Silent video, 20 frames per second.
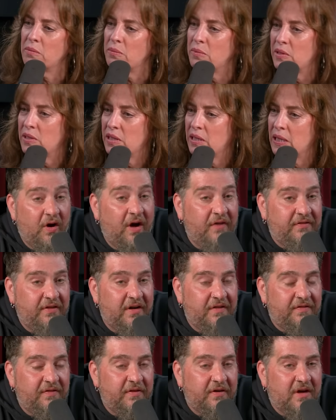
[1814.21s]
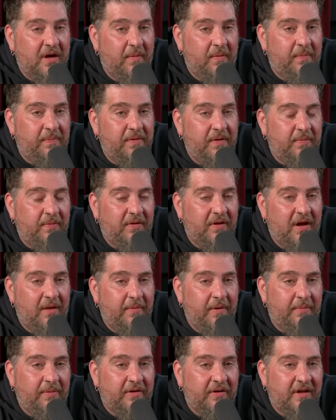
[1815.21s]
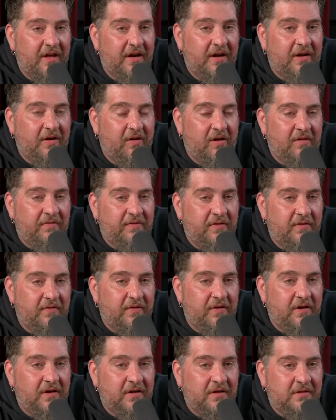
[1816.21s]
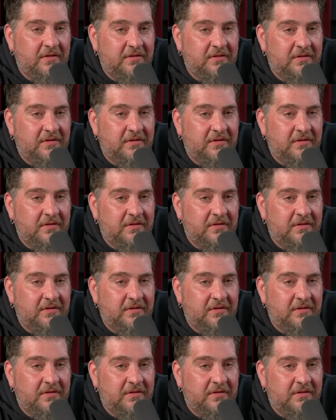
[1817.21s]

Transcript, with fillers: Did I? No, I've done it for a couple people. I remember getting off of a. Uh,